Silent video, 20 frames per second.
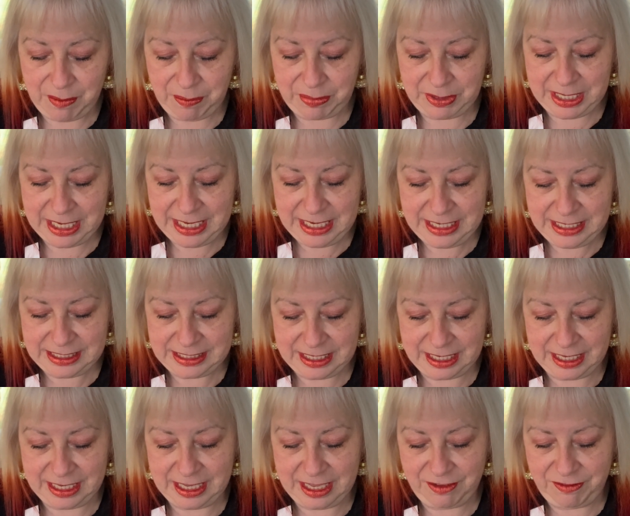Please
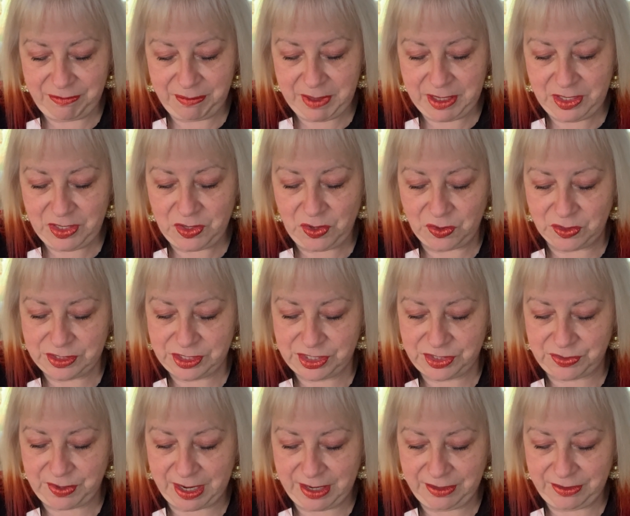give me your
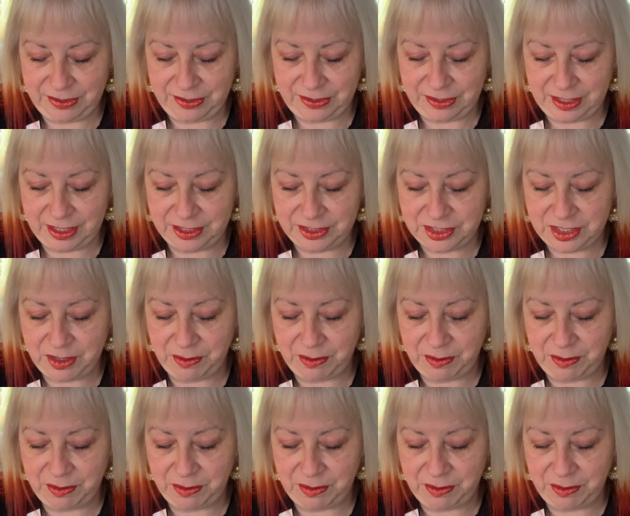strength and